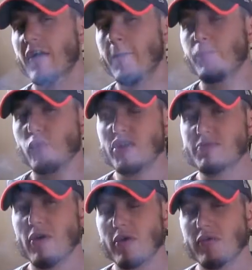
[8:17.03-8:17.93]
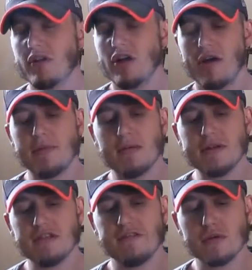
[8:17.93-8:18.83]
though, when you're smoking with a
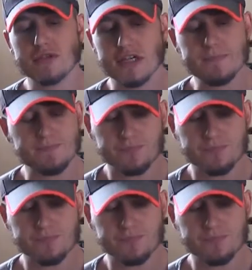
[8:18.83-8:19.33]
9mm filter,